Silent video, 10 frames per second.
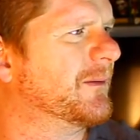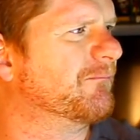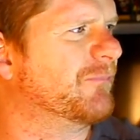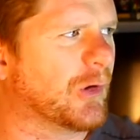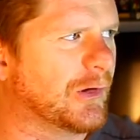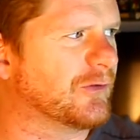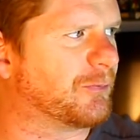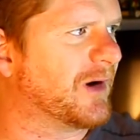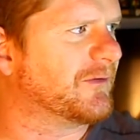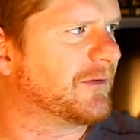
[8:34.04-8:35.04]
Nolan's
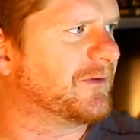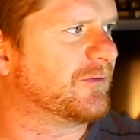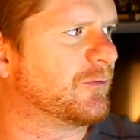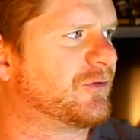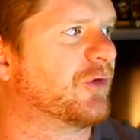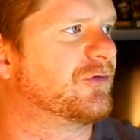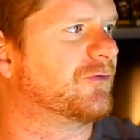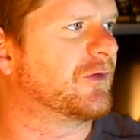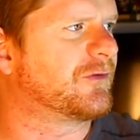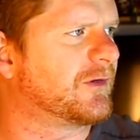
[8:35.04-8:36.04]
brother, I think, was
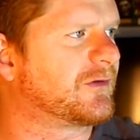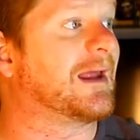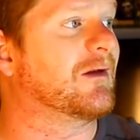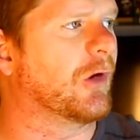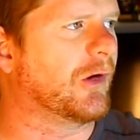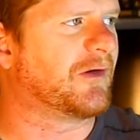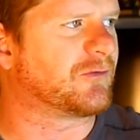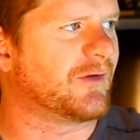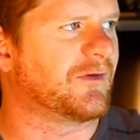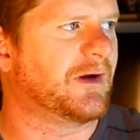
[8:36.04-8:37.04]
Ken Nolan, that's
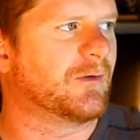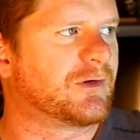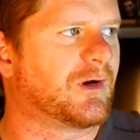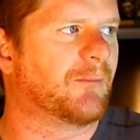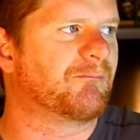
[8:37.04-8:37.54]
right, and Eric